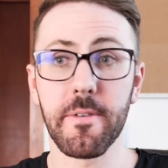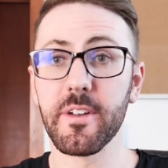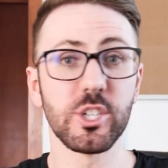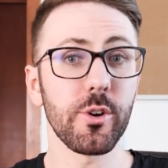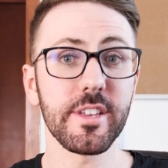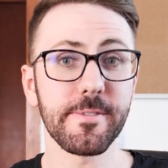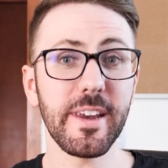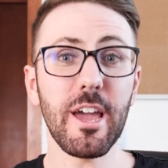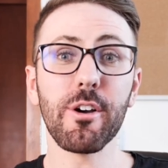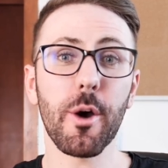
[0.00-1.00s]
you've enjoyed this
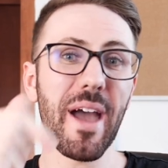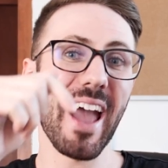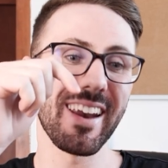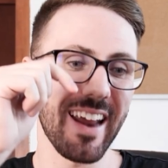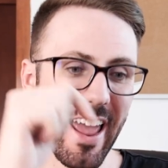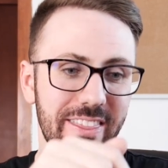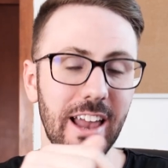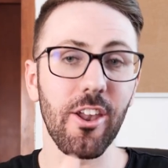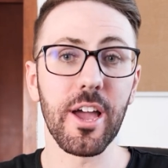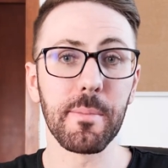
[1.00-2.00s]
video, go ahead and hit
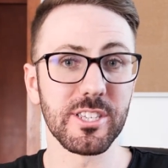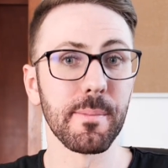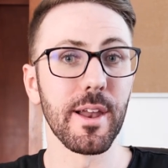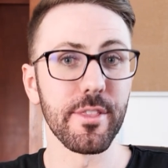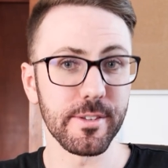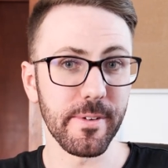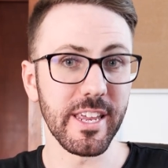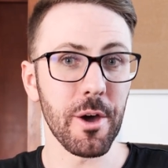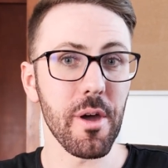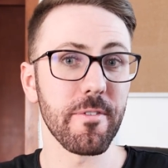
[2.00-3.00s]
that like button below this
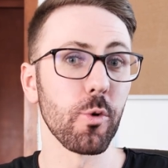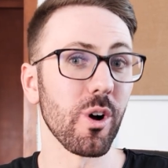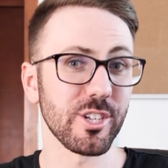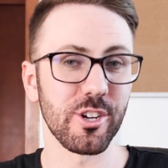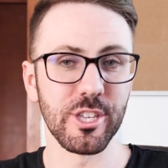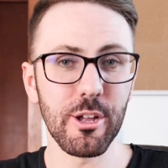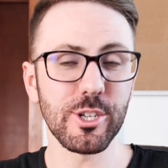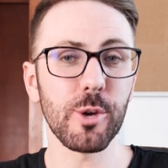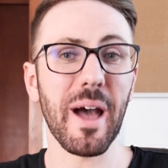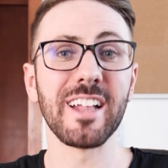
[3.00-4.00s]
video if you're watching on
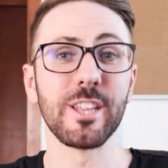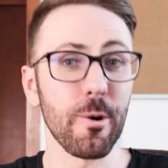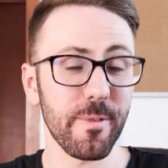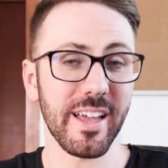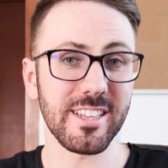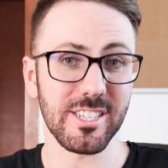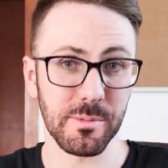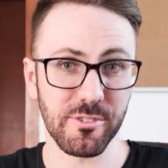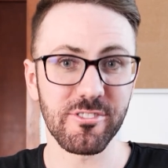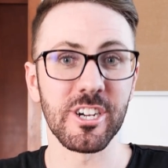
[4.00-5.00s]
YouTube, and don't forget to
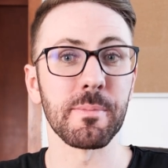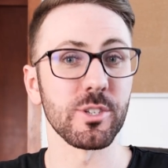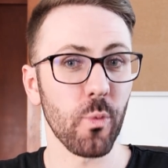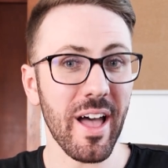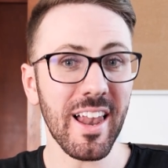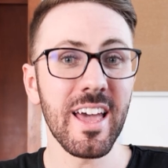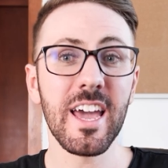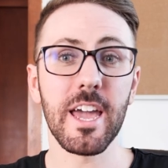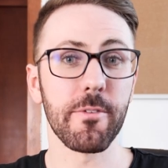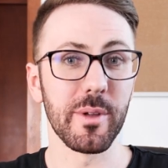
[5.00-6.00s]
subscribe as well
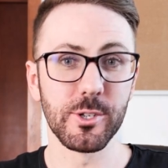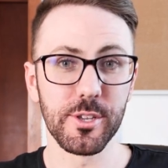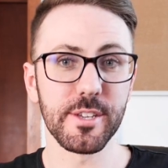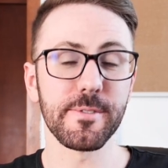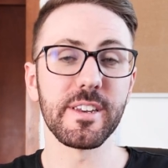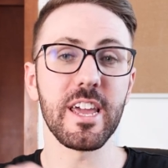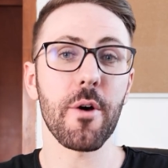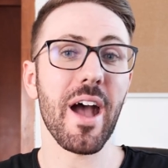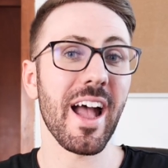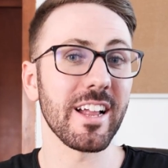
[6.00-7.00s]
if you enjoyed this
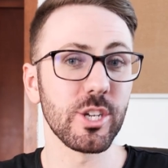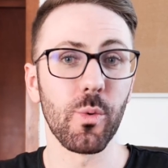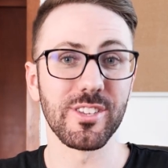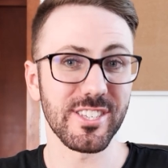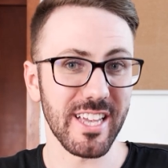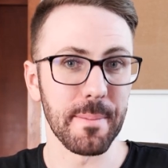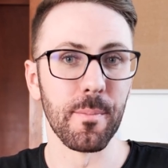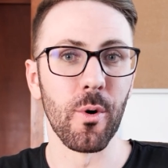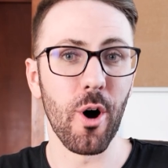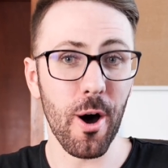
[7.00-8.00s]
video and you want to see
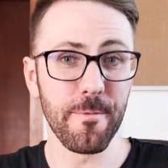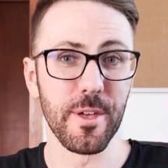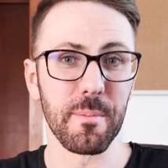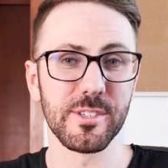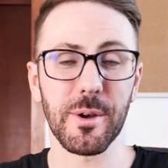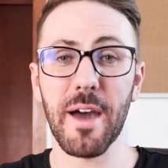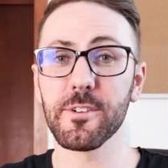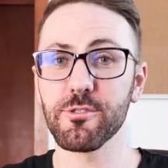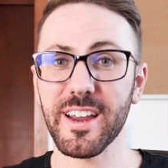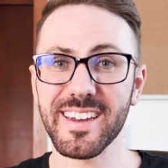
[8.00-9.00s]
more of them. So have a
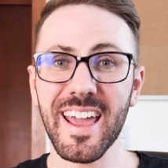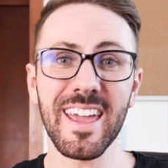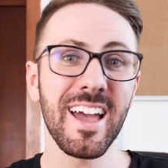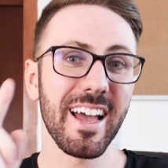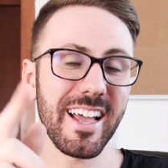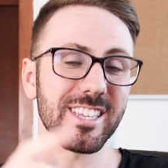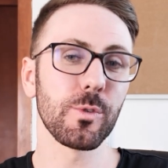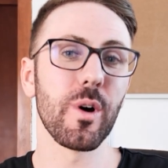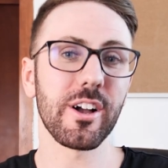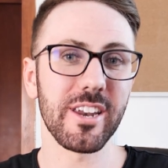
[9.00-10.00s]
great day, get to
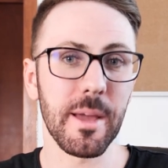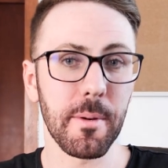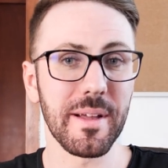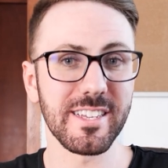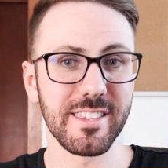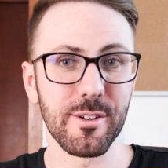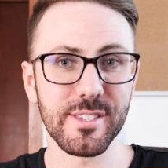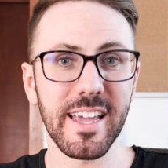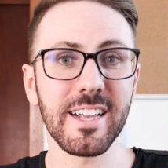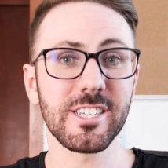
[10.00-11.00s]
work on implementing those
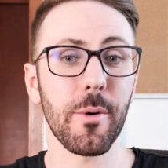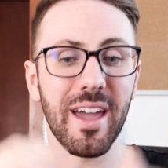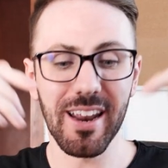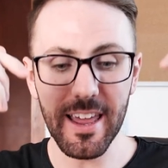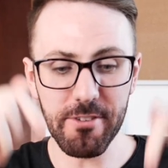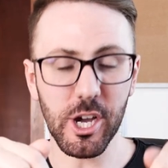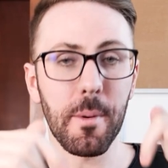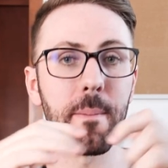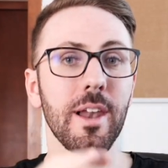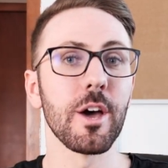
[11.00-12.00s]
things. Go ahead and leave a
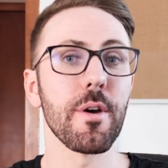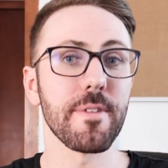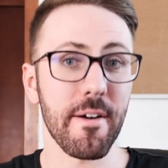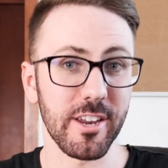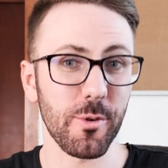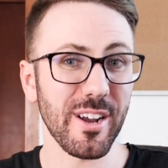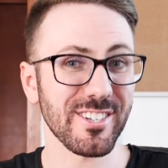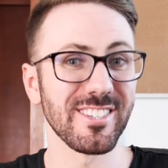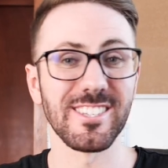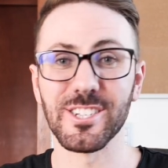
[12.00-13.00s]
comment below if you have any
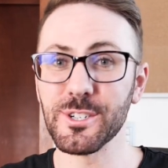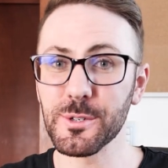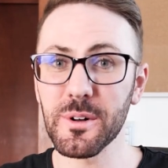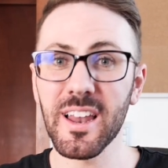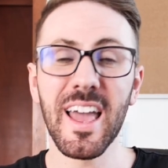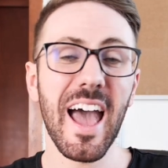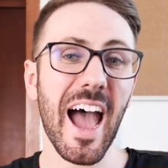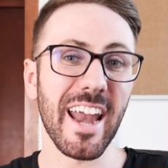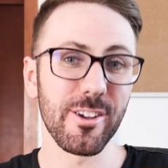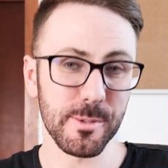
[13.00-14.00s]
questions as usual,
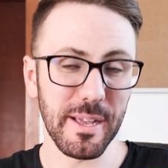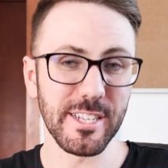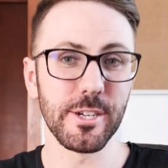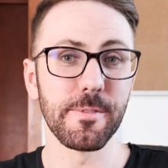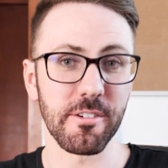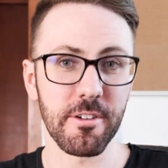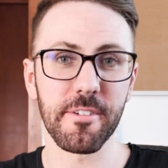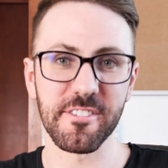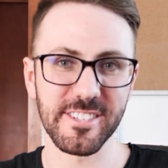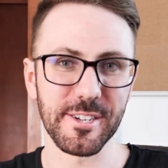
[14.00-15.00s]
and I'll speak to you very,
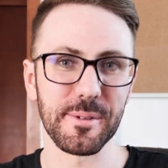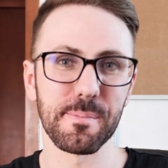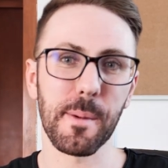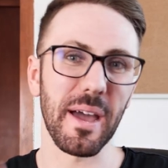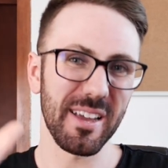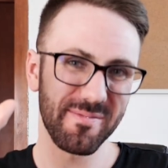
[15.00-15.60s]
very soon. Bye-bye.